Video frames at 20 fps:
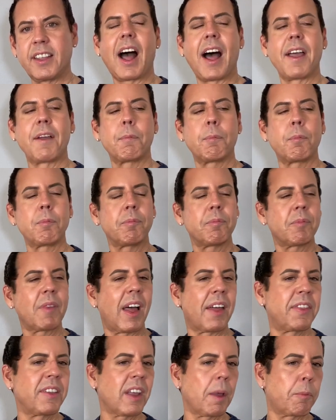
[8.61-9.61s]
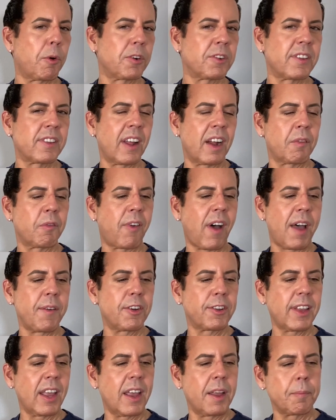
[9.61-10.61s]
I I think I purchased five
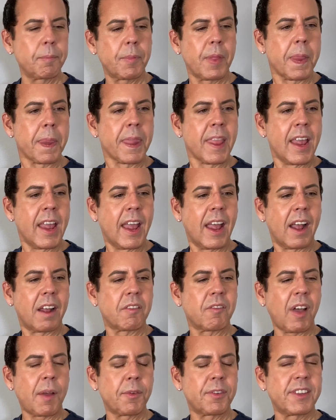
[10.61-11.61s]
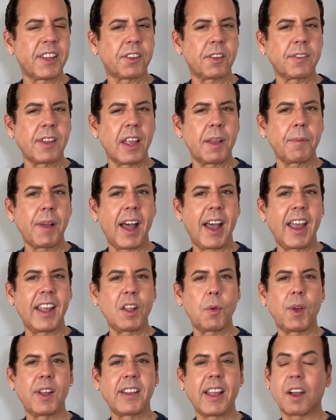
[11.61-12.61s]
of them, five or six of them. Uh,
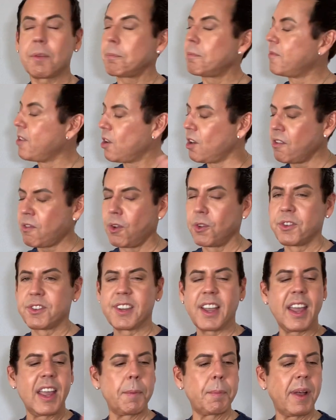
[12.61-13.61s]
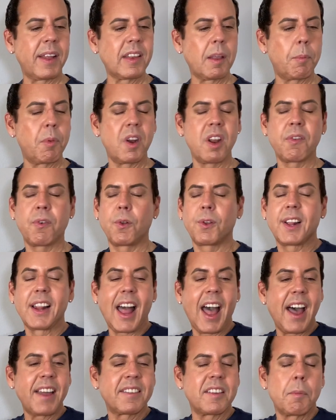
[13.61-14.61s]
anyway, they're beautiful shape and the beautiful
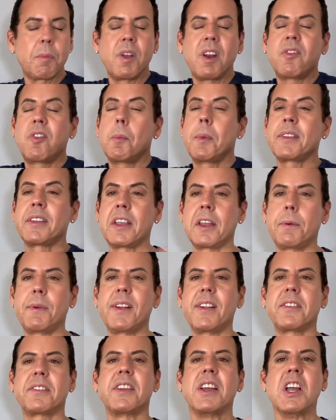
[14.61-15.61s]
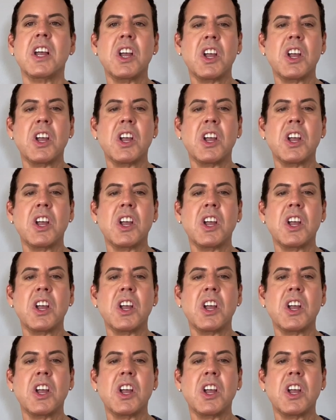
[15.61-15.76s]
glass and the beautiful materials.